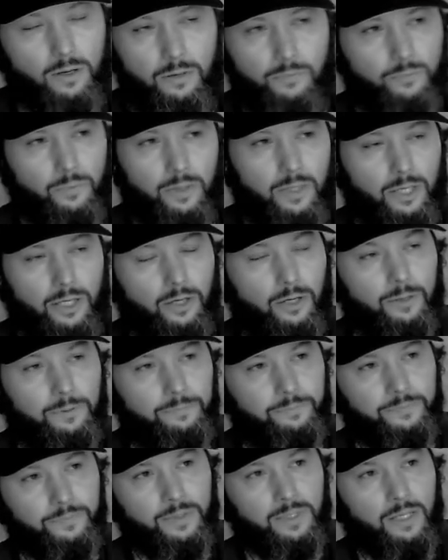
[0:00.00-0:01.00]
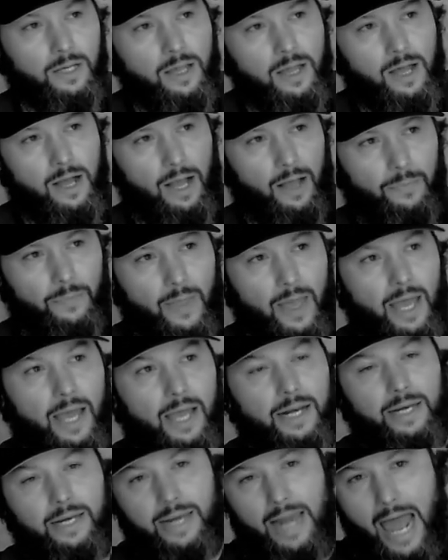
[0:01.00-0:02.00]
really good. And
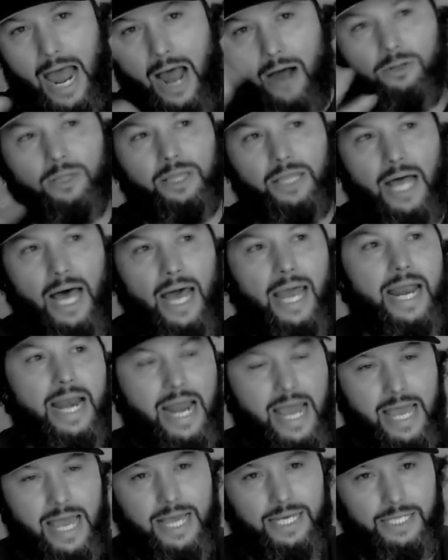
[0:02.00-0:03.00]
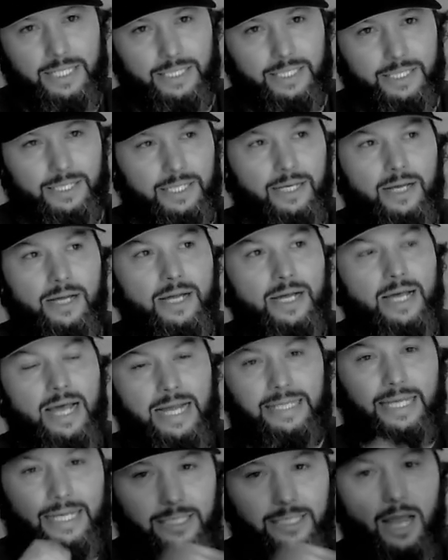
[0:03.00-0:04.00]
then now light
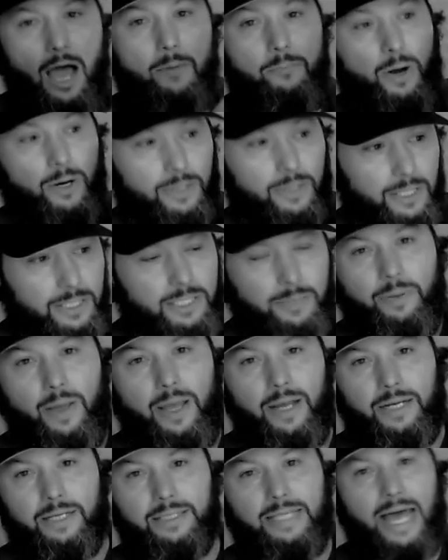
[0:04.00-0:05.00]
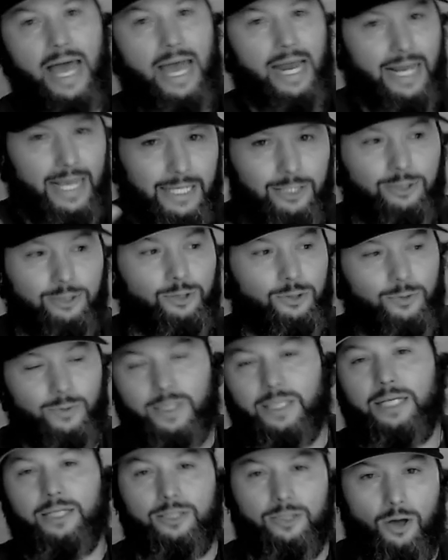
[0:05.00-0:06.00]
it did not participate in that. It's
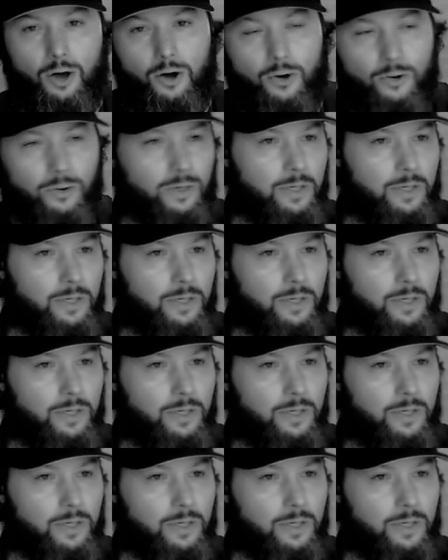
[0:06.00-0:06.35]
doing its own